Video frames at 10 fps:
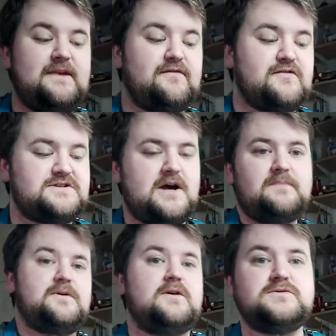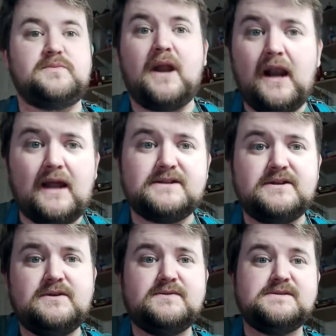Now for a top coat, what I like to
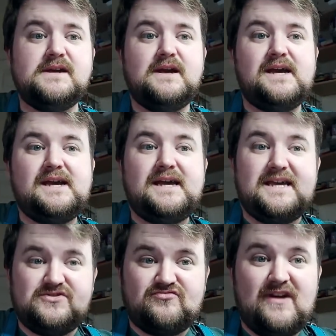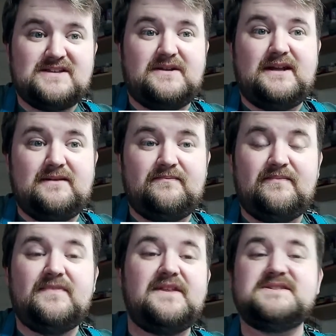use is Resolene.
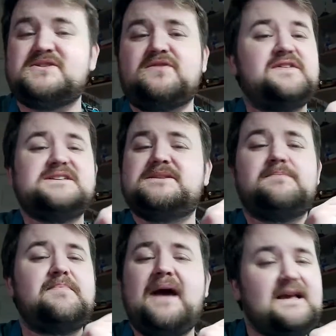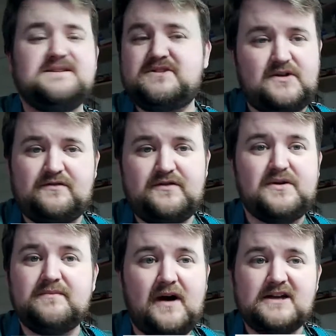This stuff is the best stuff you
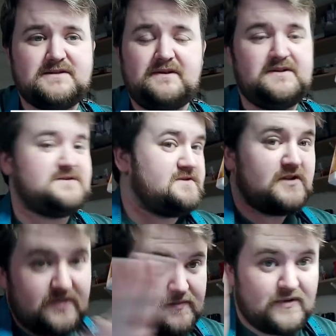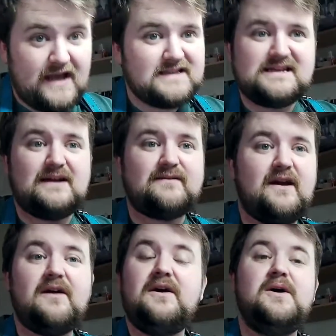can possibly use. There's other brands out
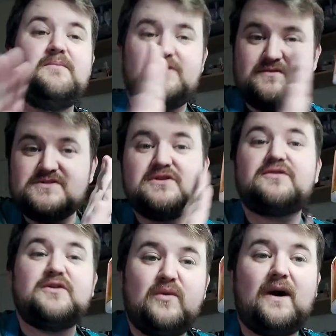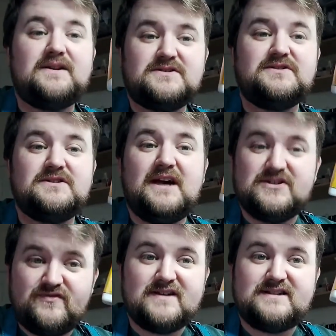there, but there is nothing quite as good
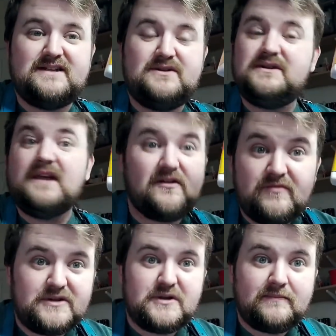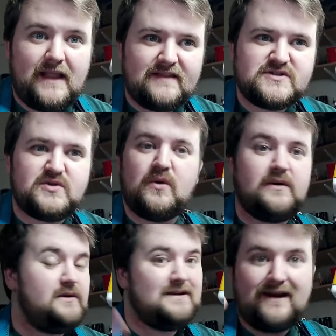as Resolene. You can get it from the Dublin Leather Store,
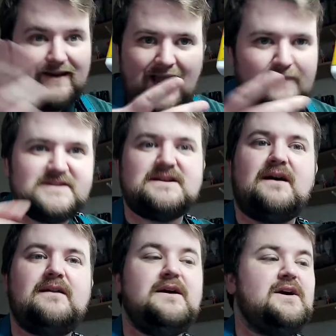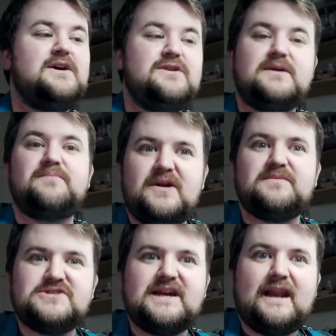you can get it on Amazon, you can pretty
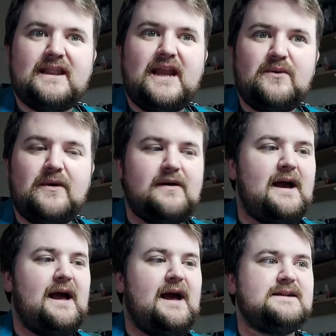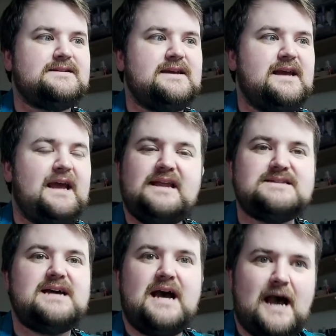much get it anywhere. And
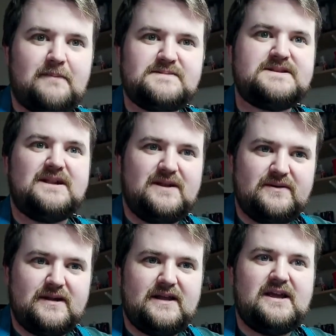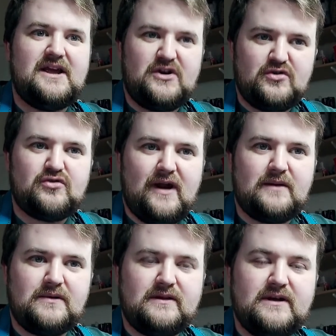it's absolutely
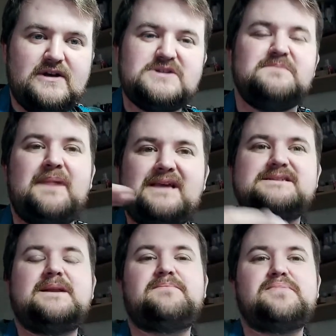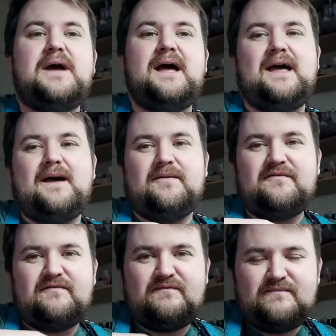incredible. So basically, uh,
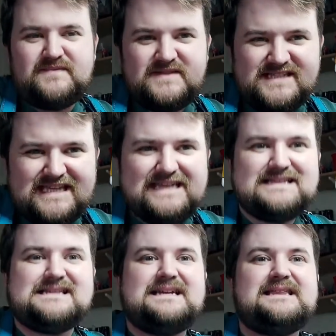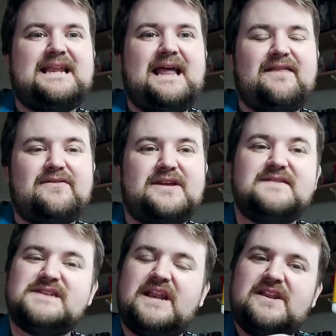seals in the leather,
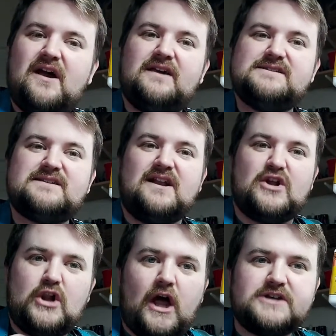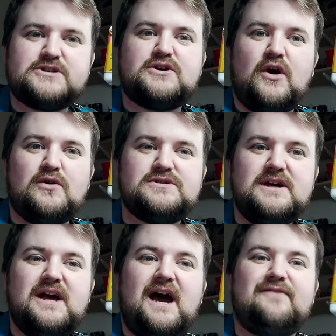gives it a nice kind of gloss coat,
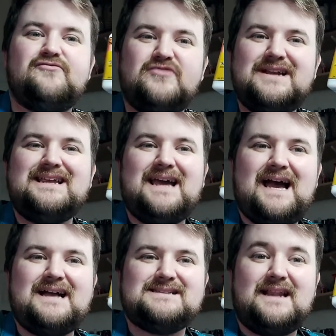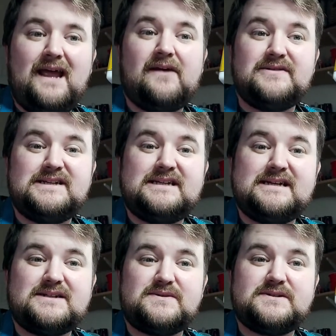and really adds a layer of
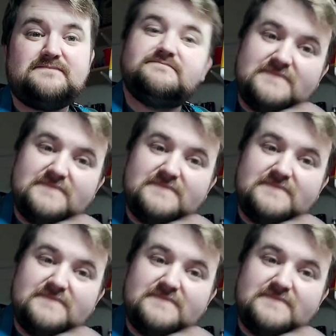detail to it.